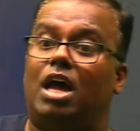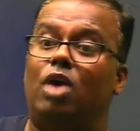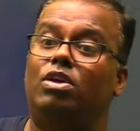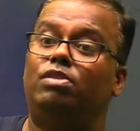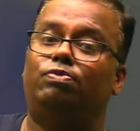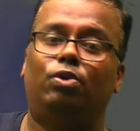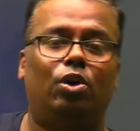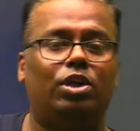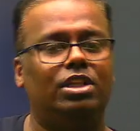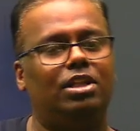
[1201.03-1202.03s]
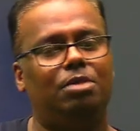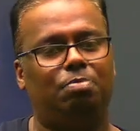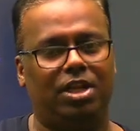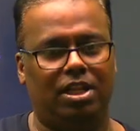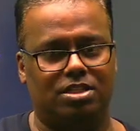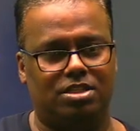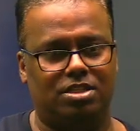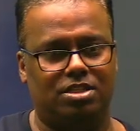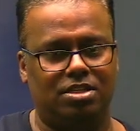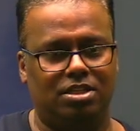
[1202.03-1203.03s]
have forgotten their
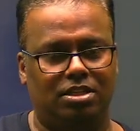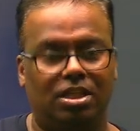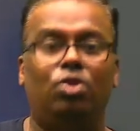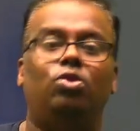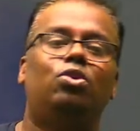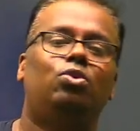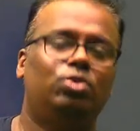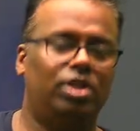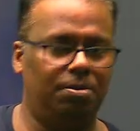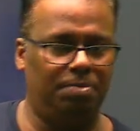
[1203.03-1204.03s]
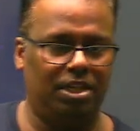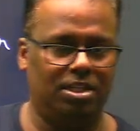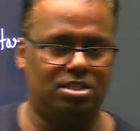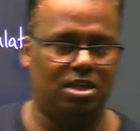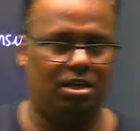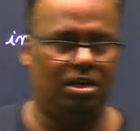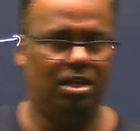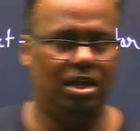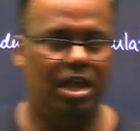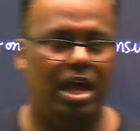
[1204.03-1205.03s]
parents. They don't know who their parents are,
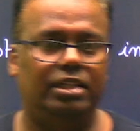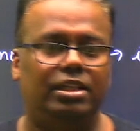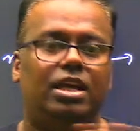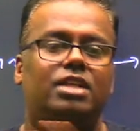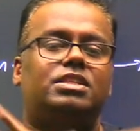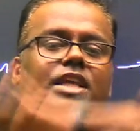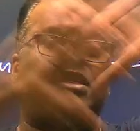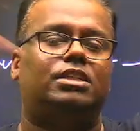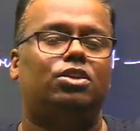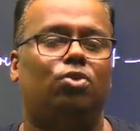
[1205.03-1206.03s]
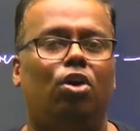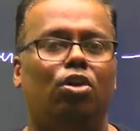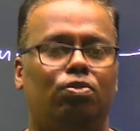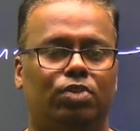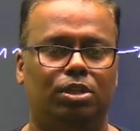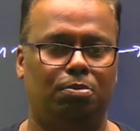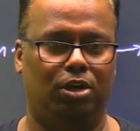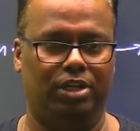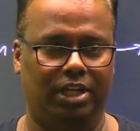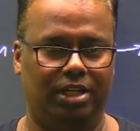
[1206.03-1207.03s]
and they are scattered all over the
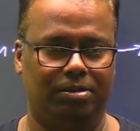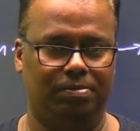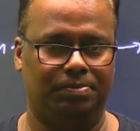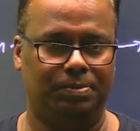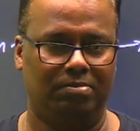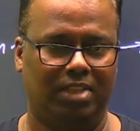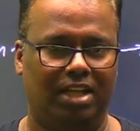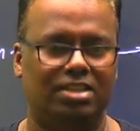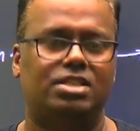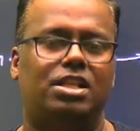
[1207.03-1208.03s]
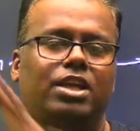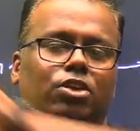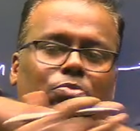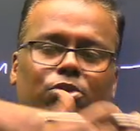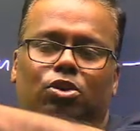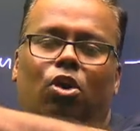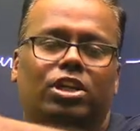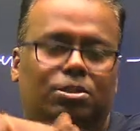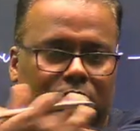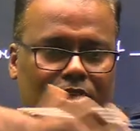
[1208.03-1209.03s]
bonding, just like you put
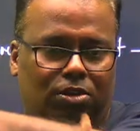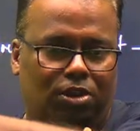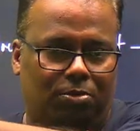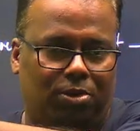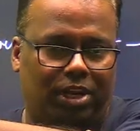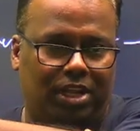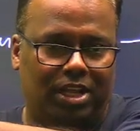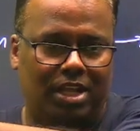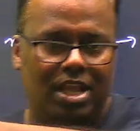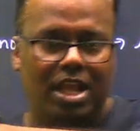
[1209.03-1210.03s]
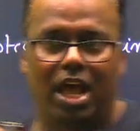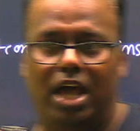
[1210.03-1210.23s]
ointment on your body. And